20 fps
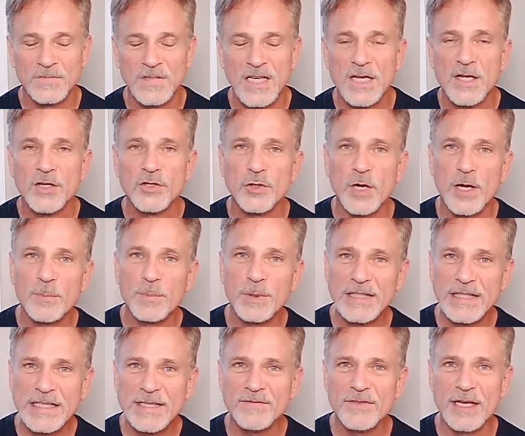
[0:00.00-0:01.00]
So I
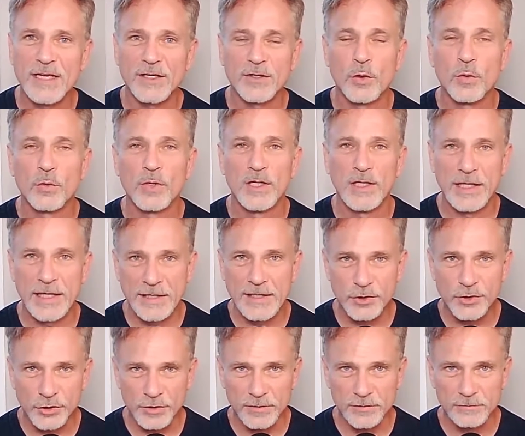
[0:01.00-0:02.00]
believe that
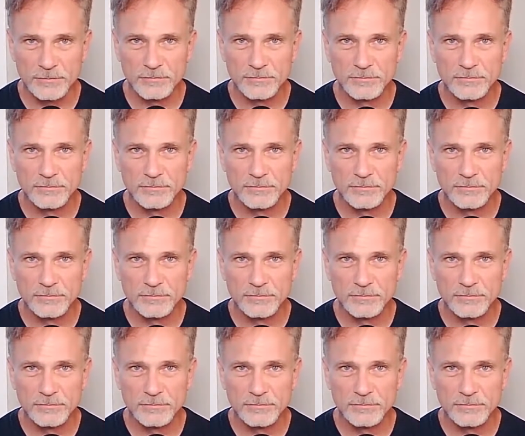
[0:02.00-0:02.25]
correlation